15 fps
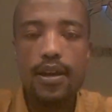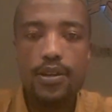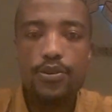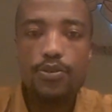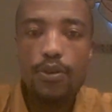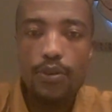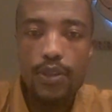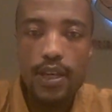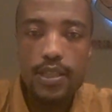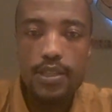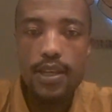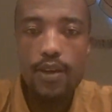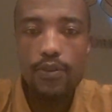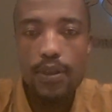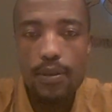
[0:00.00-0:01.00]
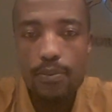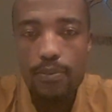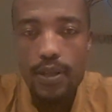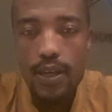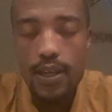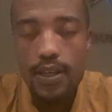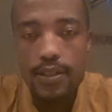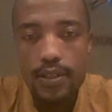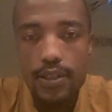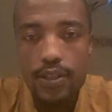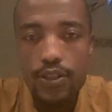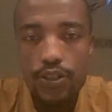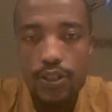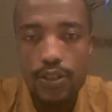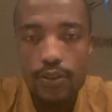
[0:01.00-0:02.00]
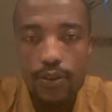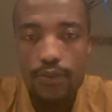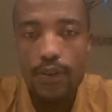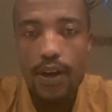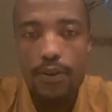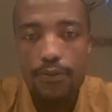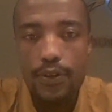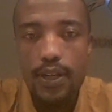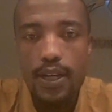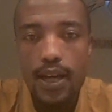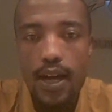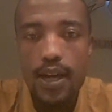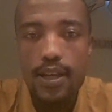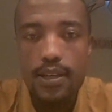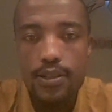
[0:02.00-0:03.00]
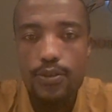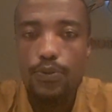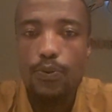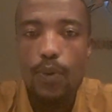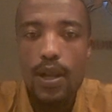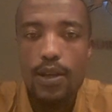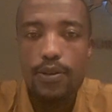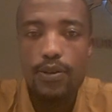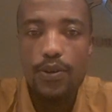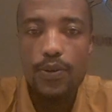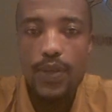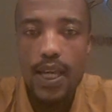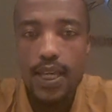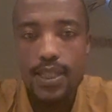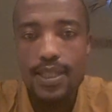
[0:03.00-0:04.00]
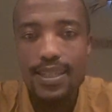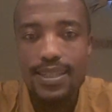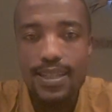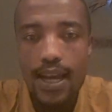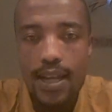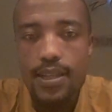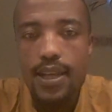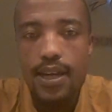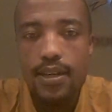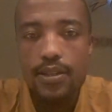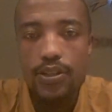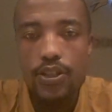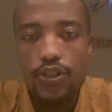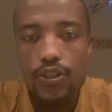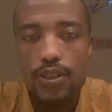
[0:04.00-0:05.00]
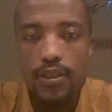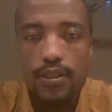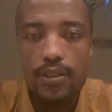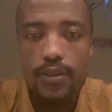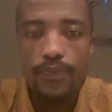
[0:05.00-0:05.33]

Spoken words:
So that southern region of Africa is well known as SADC region,